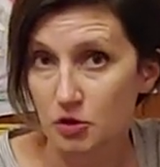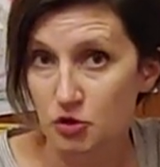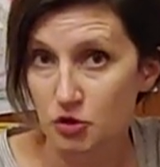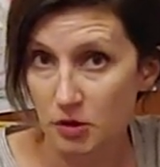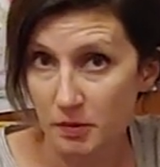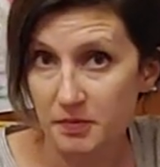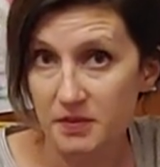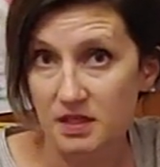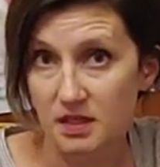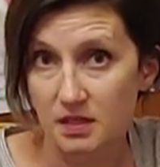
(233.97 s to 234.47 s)

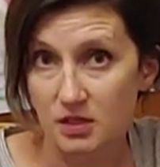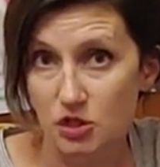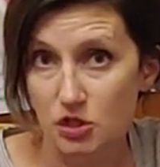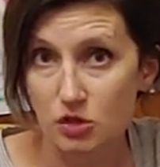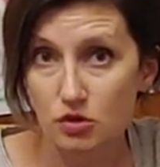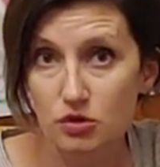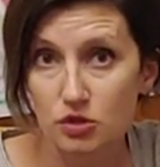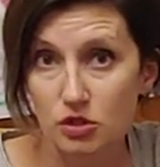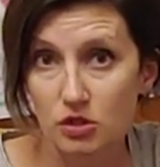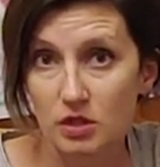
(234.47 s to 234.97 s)
triptychs
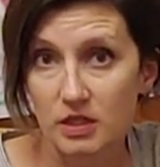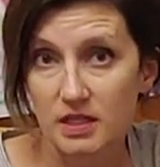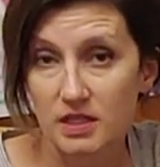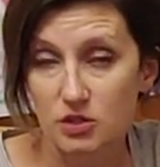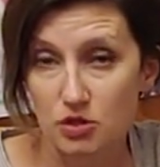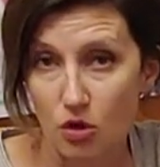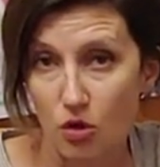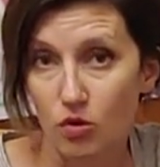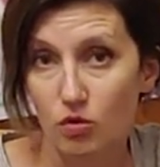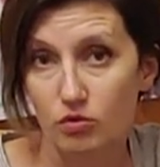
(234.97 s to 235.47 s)
usually
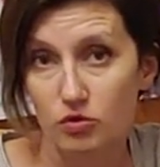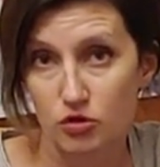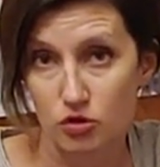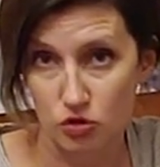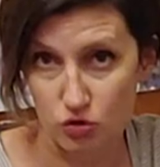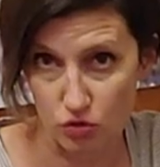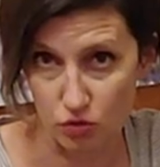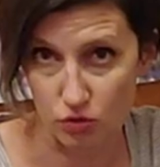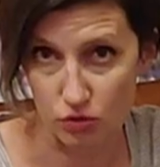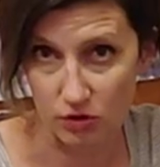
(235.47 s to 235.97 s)
told
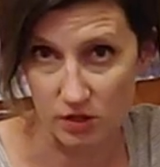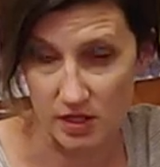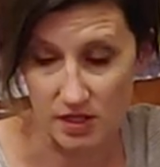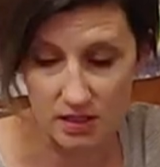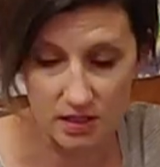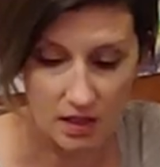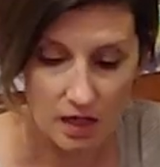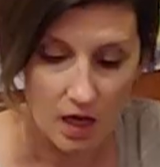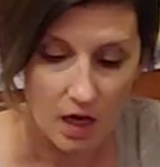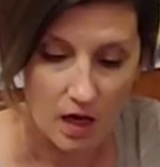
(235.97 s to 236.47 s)

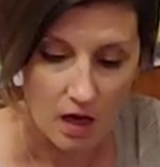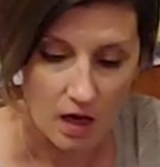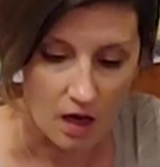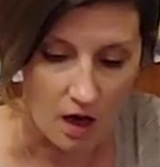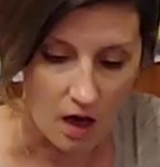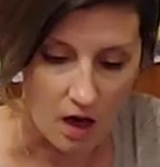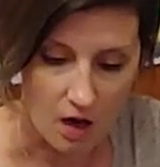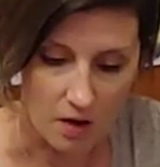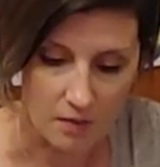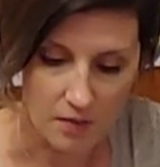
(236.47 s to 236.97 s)
stories
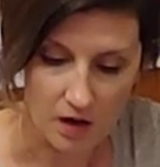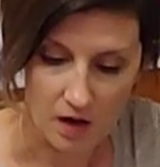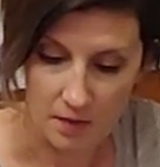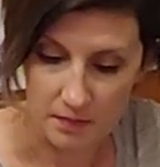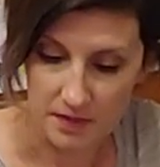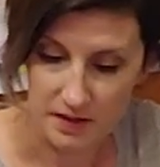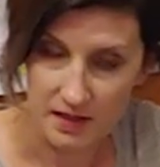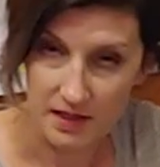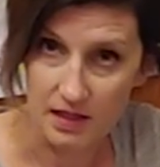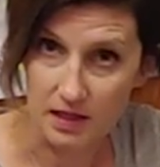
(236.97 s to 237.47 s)
um,
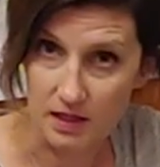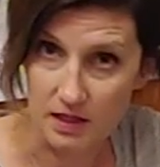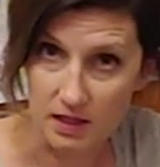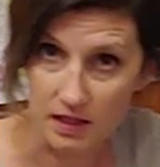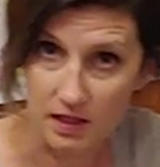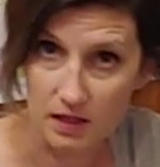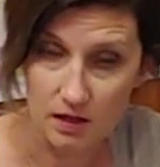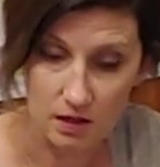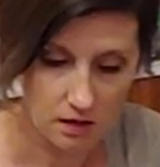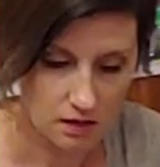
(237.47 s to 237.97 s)
a
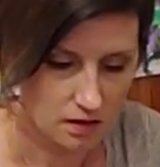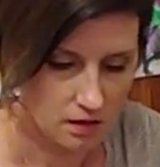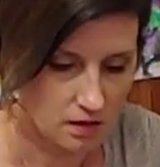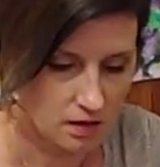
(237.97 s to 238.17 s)
beginning,